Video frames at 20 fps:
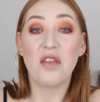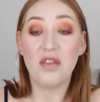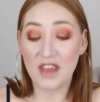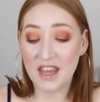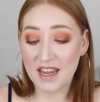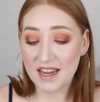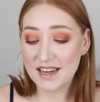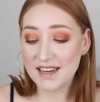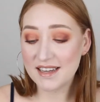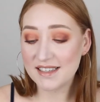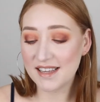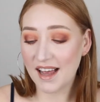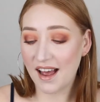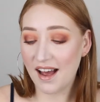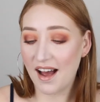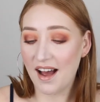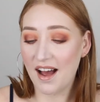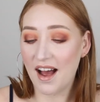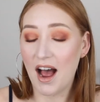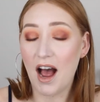These
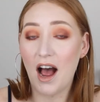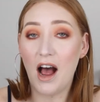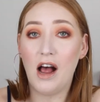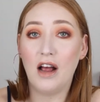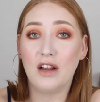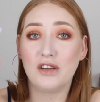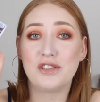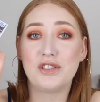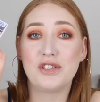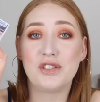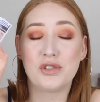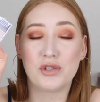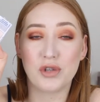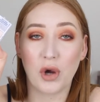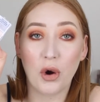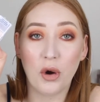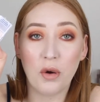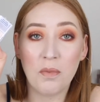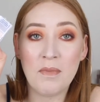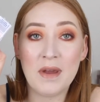are
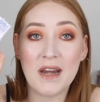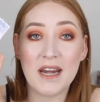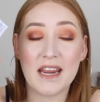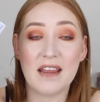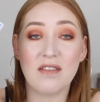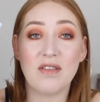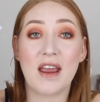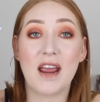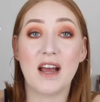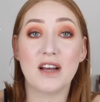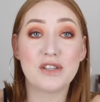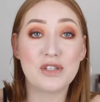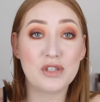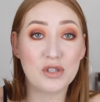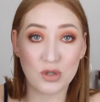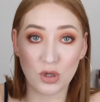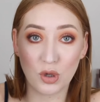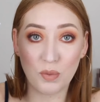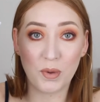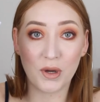so mini. They are
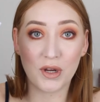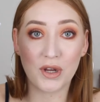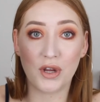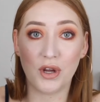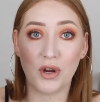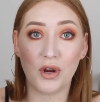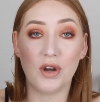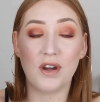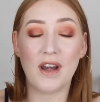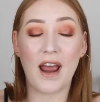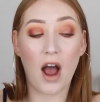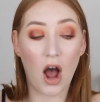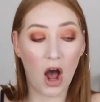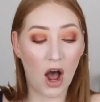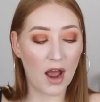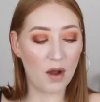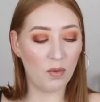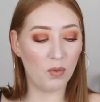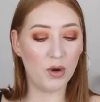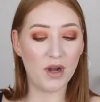super cute. Now
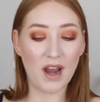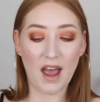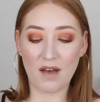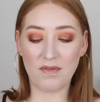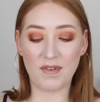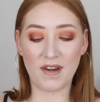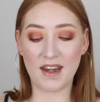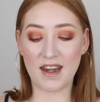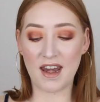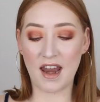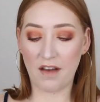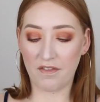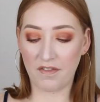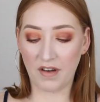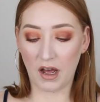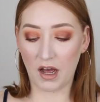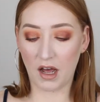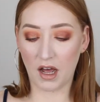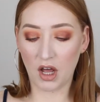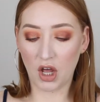I would have
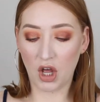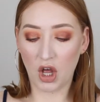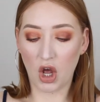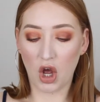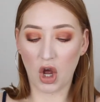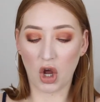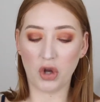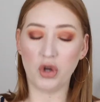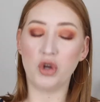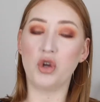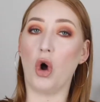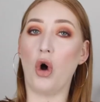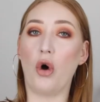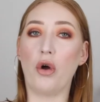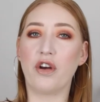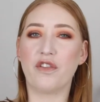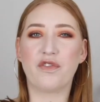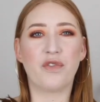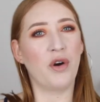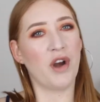never
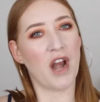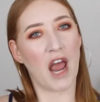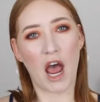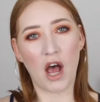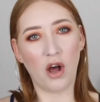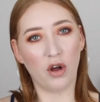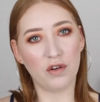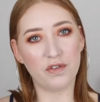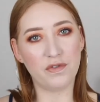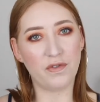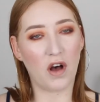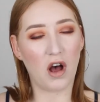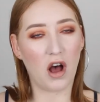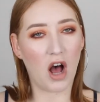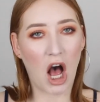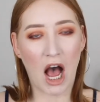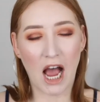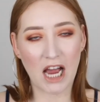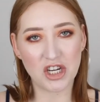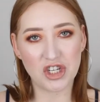gone for an e.l.f.
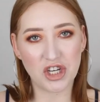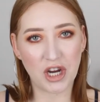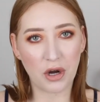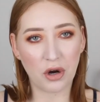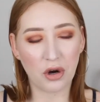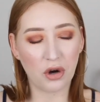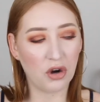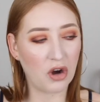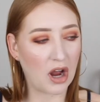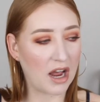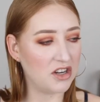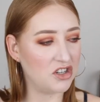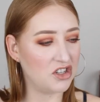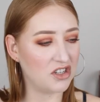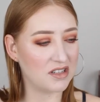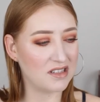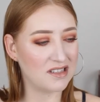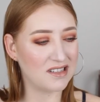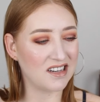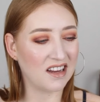eyeshadow. I
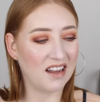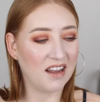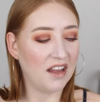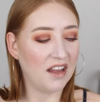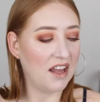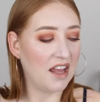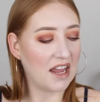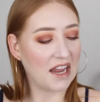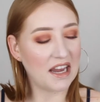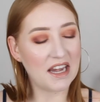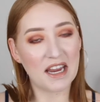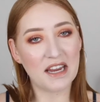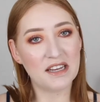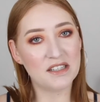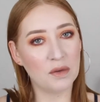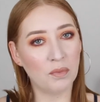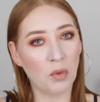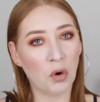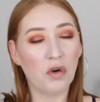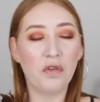just, it
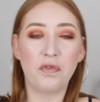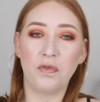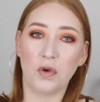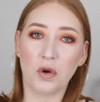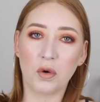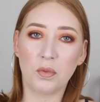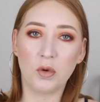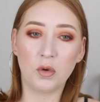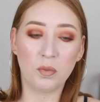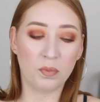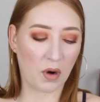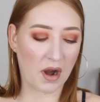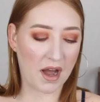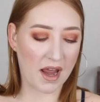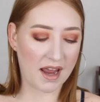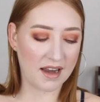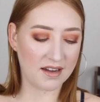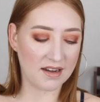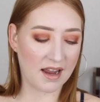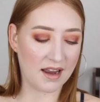is a more affordable
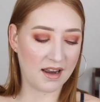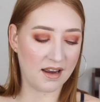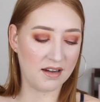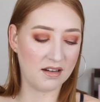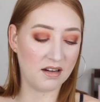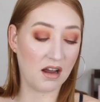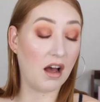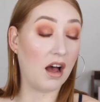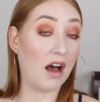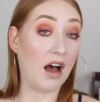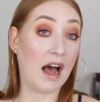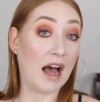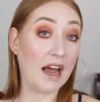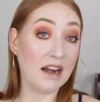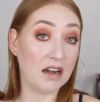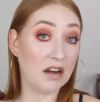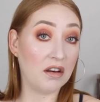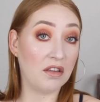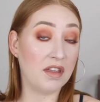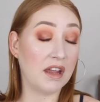brand and
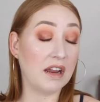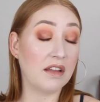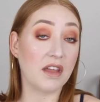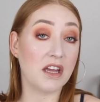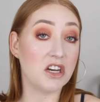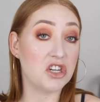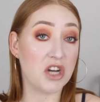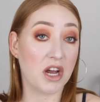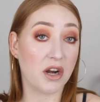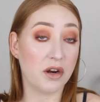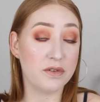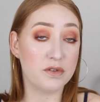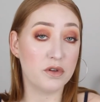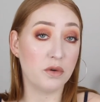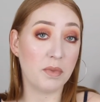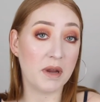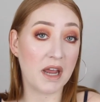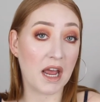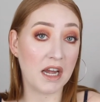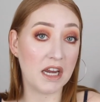I didn't think their shadows would
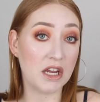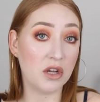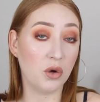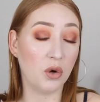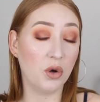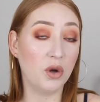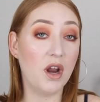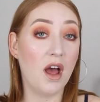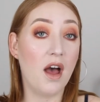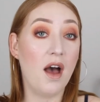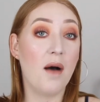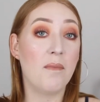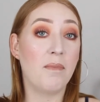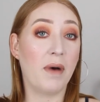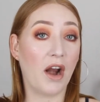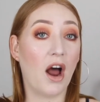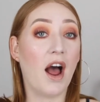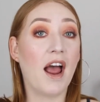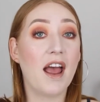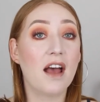be any good,
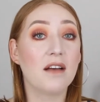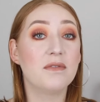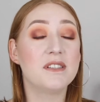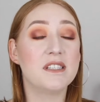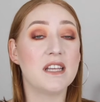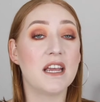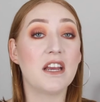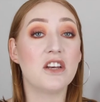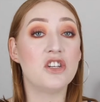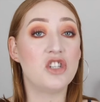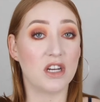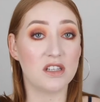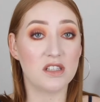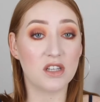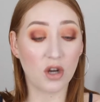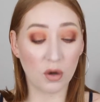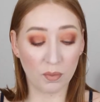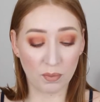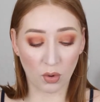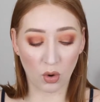but I have seen
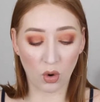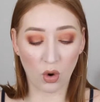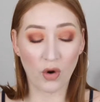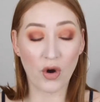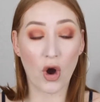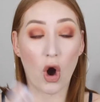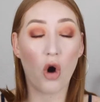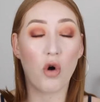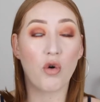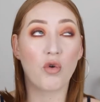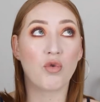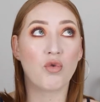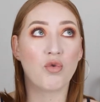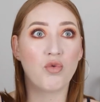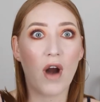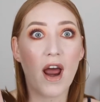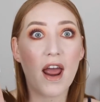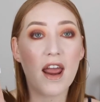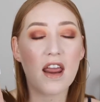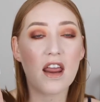Jessica Braun
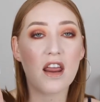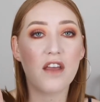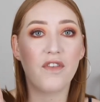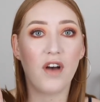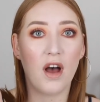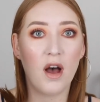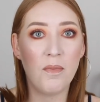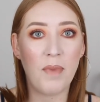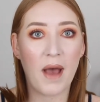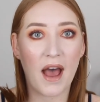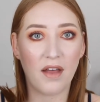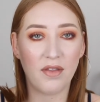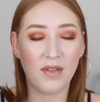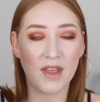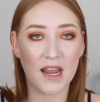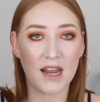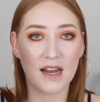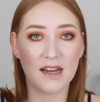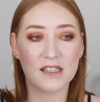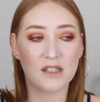rave about
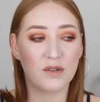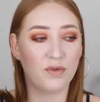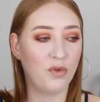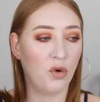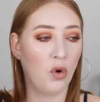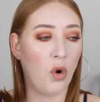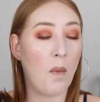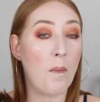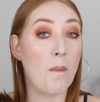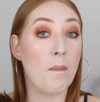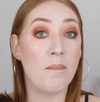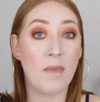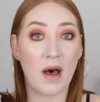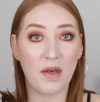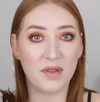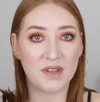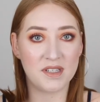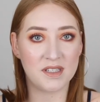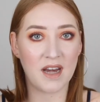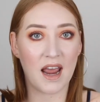these for
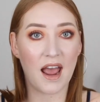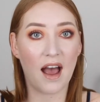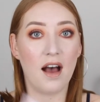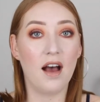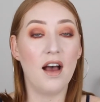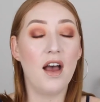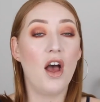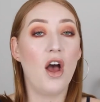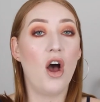months now.